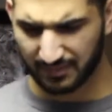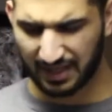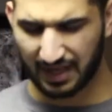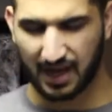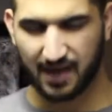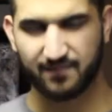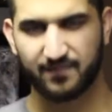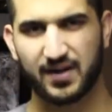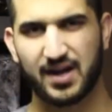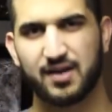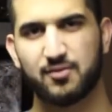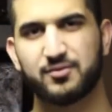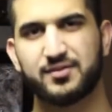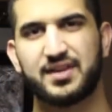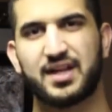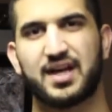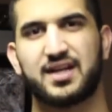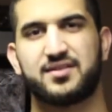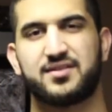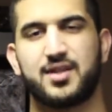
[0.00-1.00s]
I found
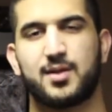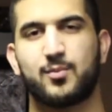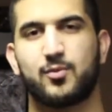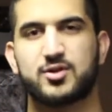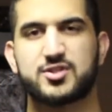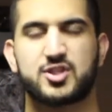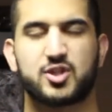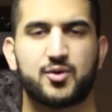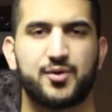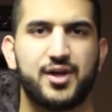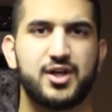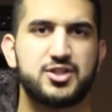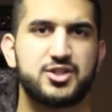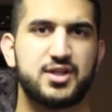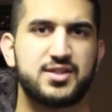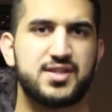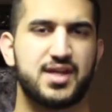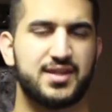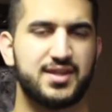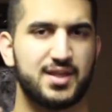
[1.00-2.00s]
that the most
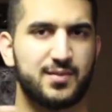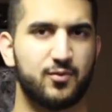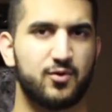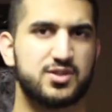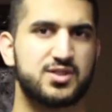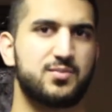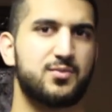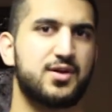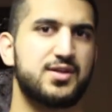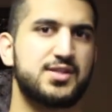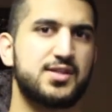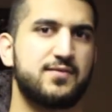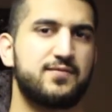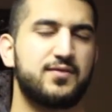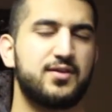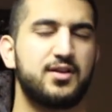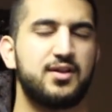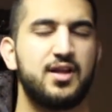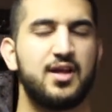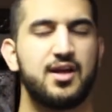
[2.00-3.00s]
gracious and the most
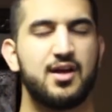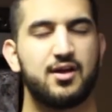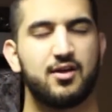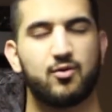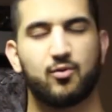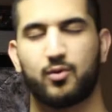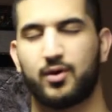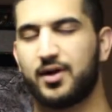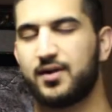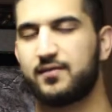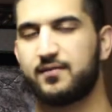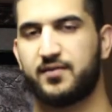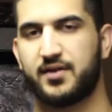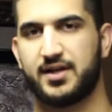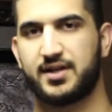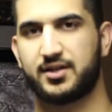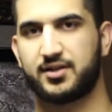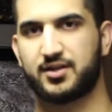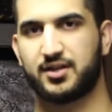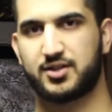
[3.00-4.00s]
merciful weren't
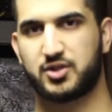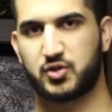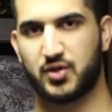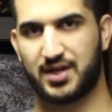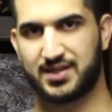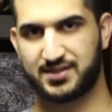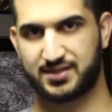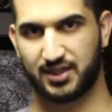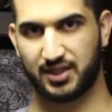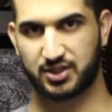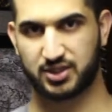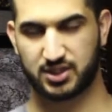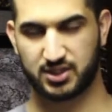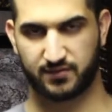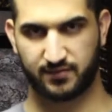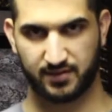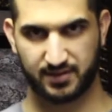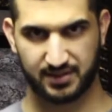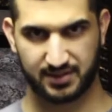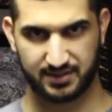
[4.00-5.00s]
very good translations
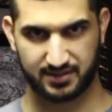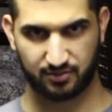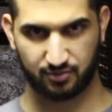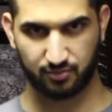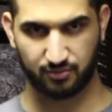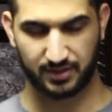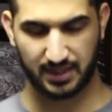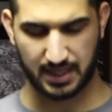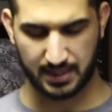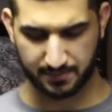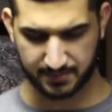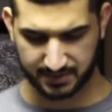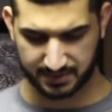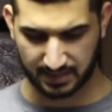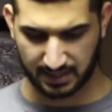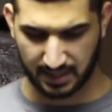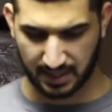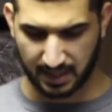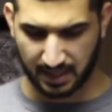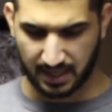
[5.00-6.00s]
for these two
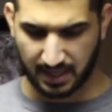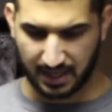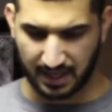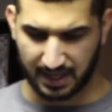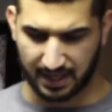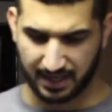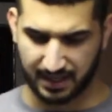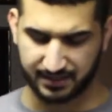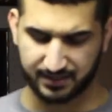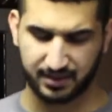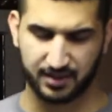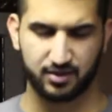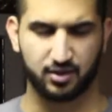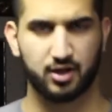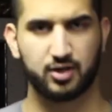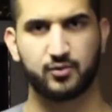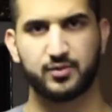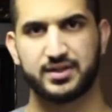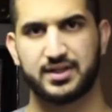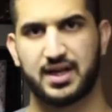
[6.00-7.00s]
names, and in
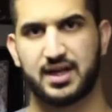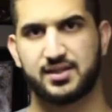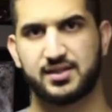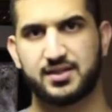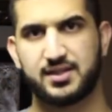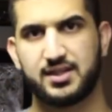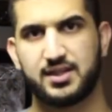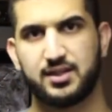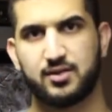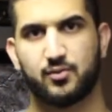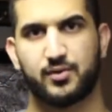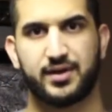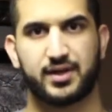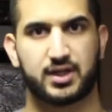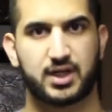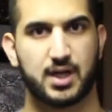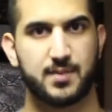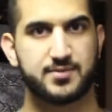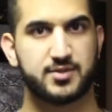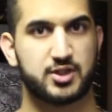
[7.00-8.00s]
all reality, when
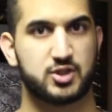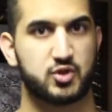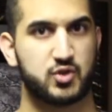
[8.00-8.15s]
it comes to